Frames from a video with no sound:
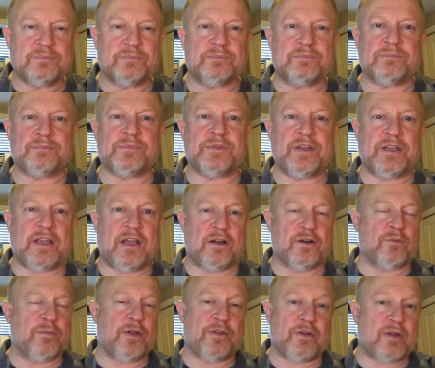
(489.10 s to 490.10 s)
the
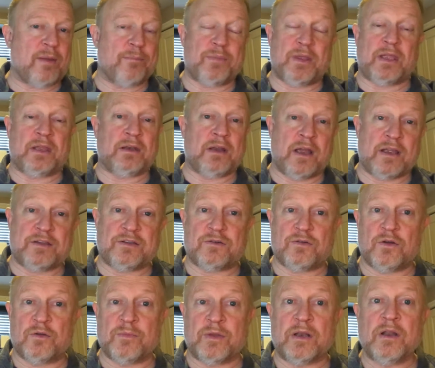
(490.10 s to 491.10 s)
younger brother kept being nice to him,